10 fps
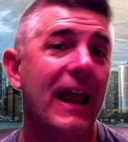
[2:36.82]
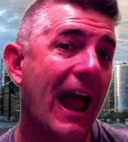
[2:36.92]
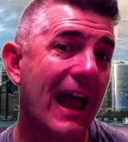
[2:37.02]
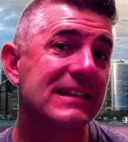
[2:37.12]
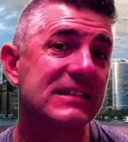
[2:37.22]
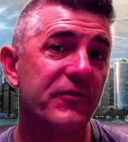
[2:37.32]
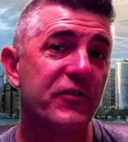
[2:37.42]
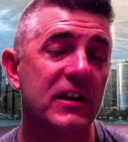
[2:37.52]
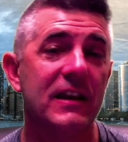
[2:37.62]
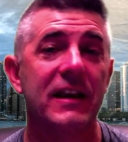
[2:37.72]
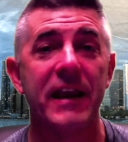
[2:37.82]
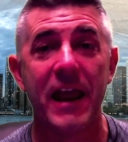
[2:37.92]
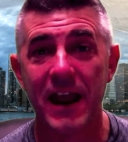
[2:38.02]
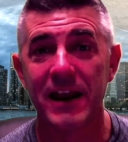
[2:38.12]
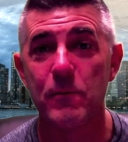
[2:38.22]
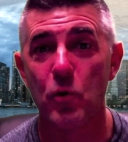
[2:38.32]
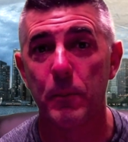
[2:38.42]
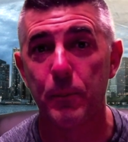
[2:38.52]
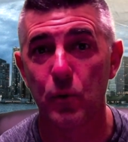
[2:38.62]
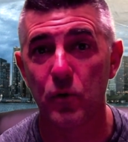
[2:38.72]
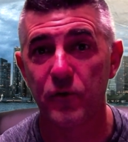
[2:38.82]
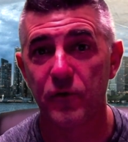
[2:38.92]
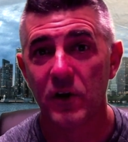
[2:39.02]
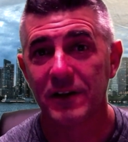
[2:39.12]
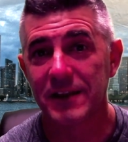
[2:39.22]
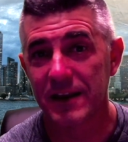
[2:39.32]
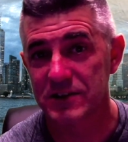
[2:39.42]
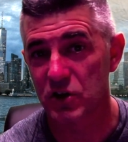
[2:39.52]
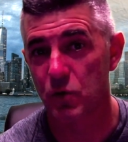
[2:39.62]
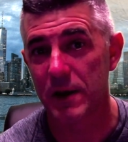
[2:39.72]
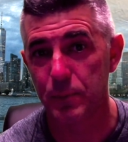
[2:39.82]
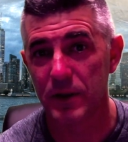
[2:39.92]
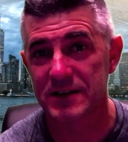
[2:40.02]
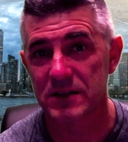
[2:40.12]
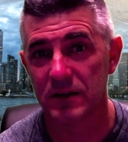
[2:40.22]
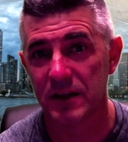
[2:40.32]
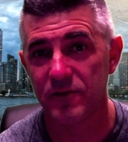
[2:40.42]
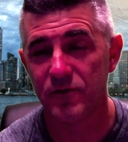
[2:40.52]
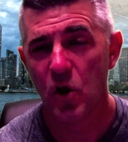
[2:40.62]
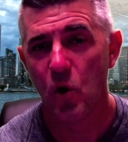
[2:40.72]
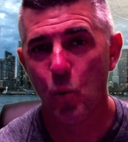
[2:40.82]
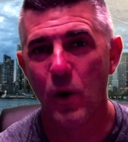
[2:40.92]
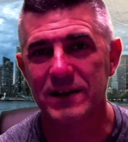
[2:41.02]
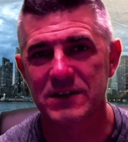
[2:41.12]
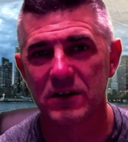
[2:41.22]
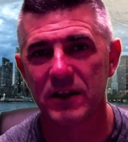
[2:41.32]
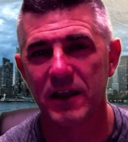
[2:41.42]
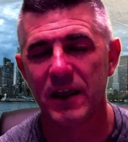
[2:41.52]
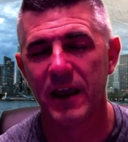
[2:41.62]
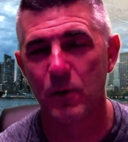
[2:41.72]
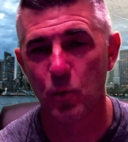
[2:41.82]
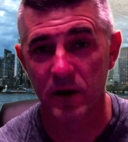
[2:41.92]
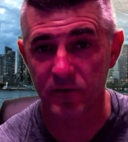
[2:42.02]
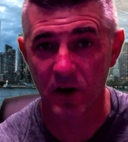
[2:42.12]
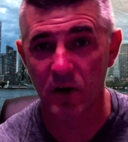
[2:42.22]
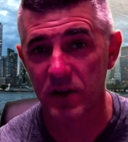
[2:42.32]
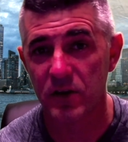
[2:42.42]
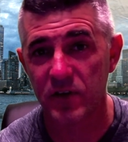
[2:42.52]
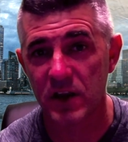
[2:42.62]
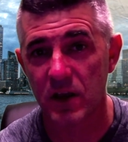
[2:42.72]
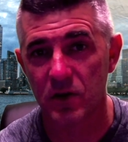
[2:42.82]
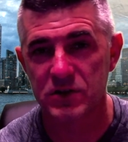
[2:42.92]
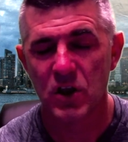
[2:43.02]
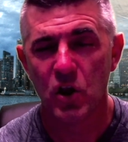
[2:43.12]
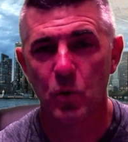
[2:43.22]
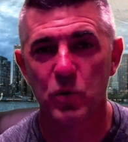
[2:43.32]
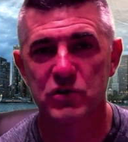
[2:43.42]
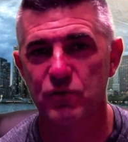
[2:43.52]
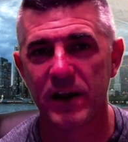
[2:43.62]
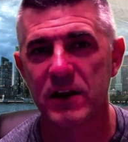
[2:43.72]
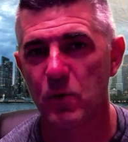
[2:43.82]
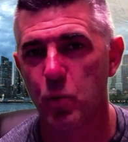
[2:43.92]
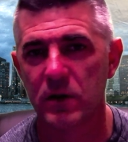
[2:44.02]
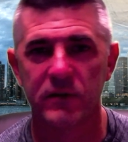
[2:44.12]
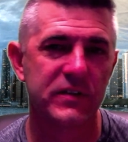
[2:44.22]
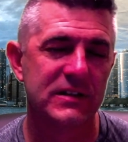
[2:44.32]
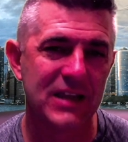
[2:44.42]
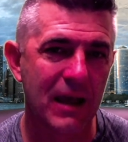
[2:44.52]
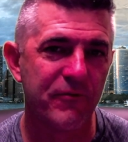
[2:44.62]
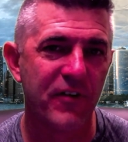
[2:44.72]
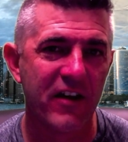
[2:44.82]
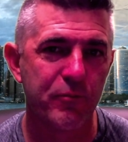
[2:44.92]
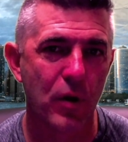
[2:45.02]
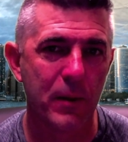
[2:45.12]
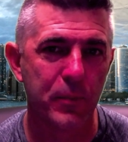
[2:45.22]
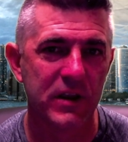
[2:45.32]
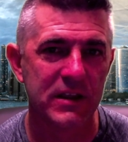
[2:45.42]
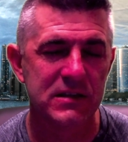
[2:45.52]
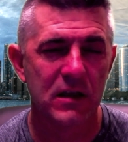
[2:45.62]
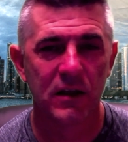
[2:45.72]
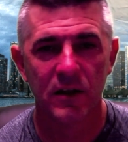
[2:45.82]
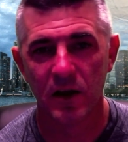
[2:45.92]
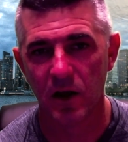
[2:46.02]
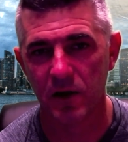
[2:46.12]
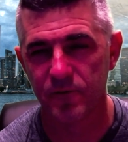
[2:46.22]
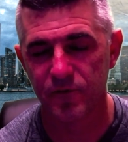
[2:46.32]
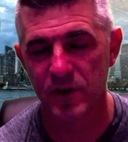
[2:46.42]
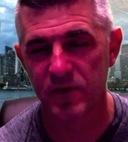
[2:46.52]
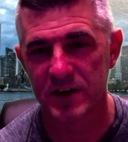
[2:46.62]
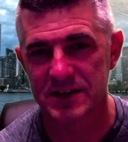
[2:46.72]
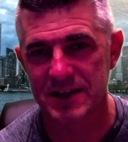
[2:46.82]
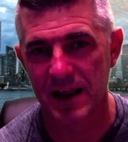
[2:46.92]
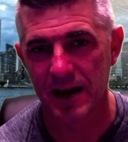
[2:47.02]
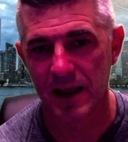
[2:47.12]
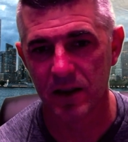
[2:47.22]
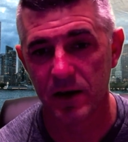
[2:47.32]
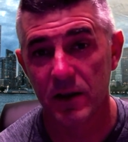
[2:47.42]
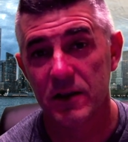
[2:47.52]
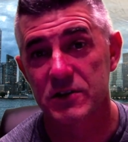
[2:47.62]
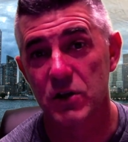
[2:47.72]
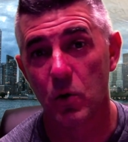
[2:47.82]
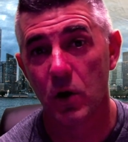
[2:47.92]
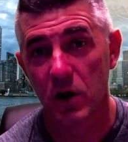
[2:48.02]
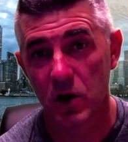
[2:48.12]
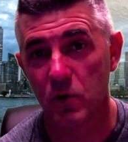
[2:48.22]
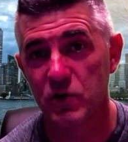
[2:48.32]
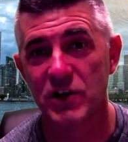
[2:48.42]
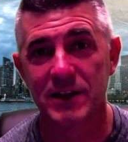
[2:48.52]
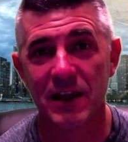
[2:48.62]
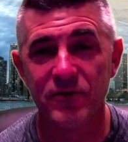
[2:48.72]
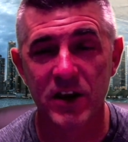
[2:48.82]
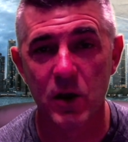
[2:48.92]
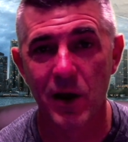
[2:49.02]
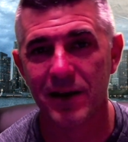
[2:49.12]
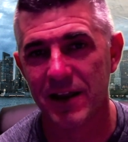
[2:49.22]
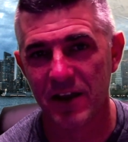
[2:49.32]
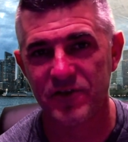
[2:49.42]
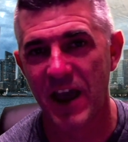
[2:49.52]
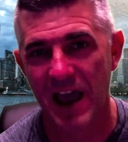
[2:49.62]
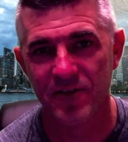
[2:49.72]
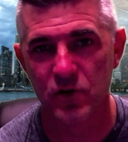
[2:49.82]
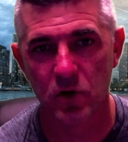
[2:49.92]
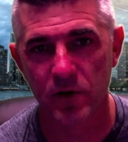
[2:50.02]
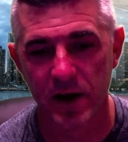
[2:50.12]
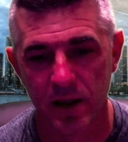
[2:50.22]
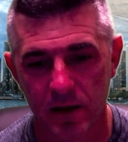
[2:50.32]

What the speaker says: as if you needed any more proof that it's a great place to live, Westerly, in one of their other videos, was rated one of the top five properties of living in Staten Island. So go and check that video out if you haven't already.